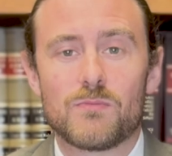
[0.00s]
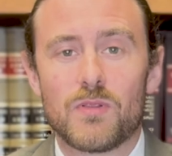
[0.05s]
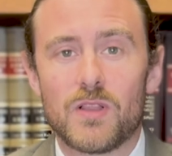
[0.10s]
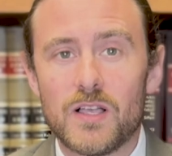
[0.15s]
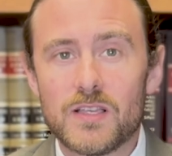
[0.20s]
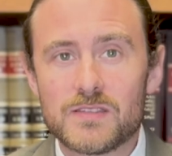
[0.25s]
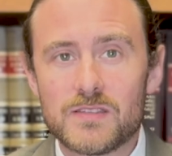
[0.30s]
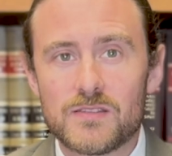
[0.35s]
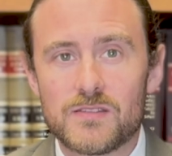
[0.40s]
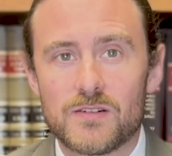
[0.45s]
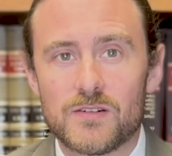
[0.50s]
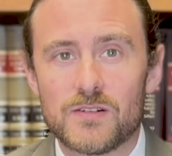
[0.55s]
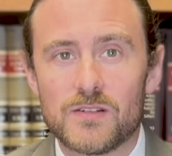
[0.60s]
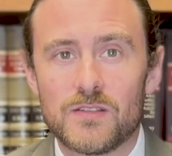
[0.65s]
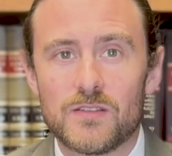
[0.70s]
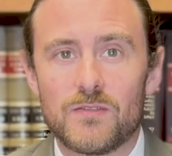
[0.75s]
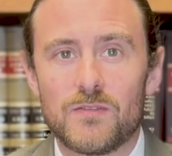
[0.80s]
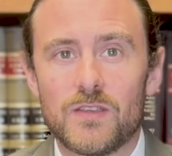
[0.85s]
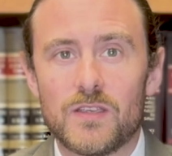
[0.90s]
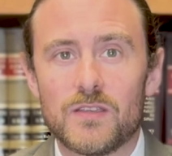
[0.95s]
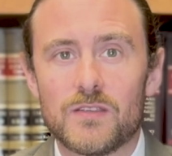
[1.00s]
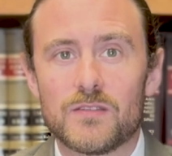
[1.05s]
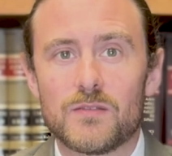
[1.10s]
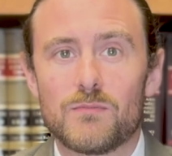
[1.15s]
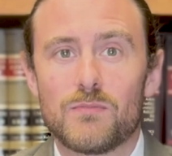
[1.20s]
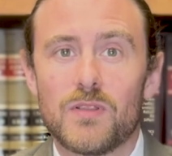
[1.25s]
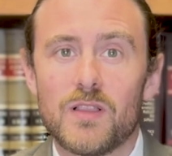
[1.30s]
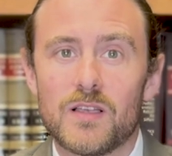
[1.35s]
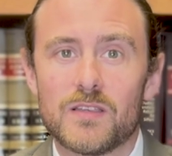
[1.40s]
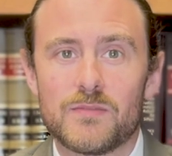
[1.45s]
plus attorney's fees
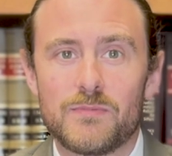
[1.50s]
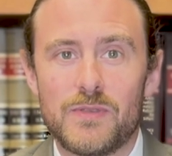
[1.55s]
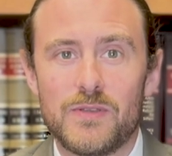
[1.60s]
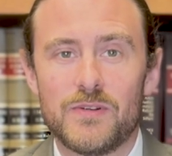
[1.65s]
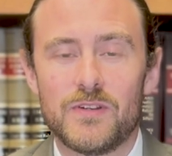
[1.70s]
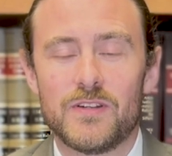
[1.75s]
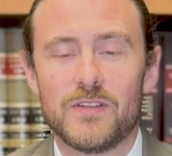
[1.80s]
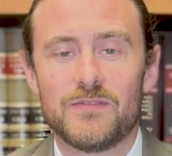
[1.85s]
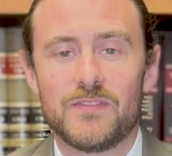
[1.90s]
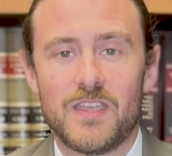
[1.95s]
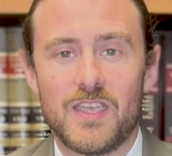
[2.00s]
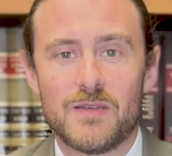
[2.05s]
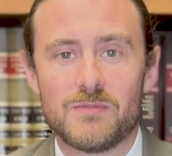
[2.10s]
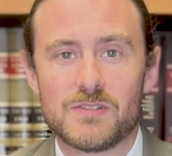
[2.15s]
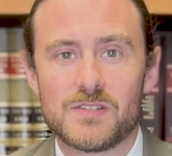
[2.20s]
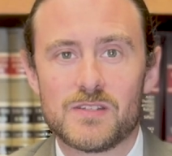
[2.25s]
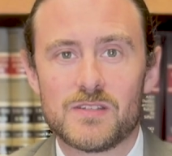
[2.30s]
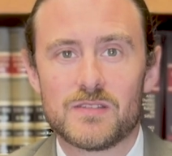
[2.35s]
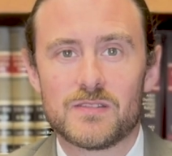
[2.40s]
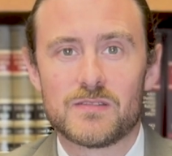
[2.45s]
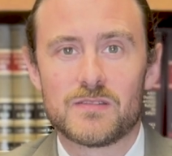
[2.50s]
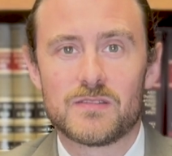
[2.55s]
plus punitive damages.